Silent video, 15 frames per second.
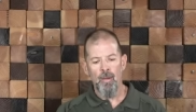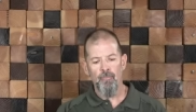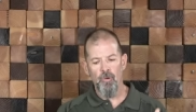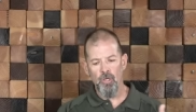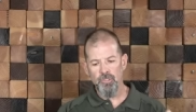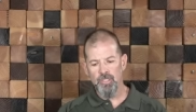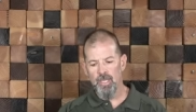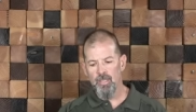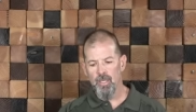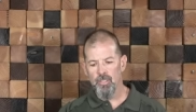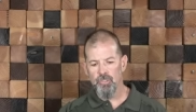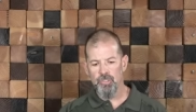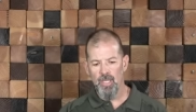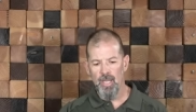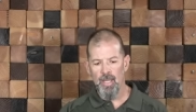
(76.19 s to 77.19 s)
First thing to
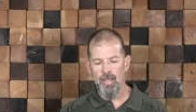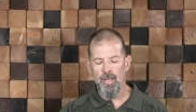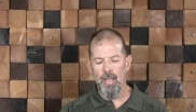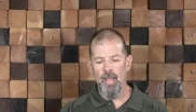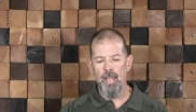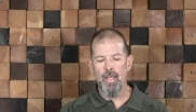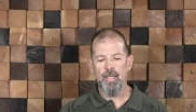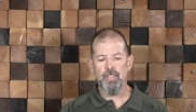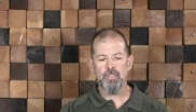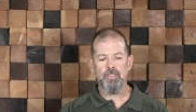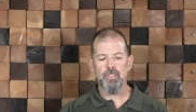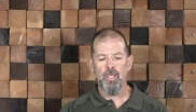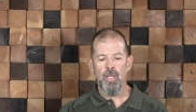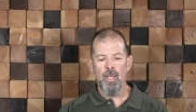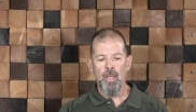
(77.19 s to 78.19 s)
understand is